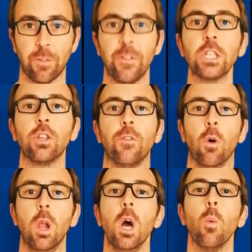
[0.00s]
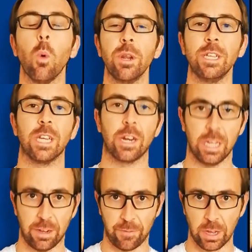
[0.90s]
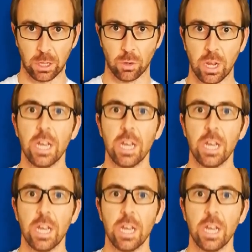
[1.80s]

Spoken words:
First of all, what is a radar vector?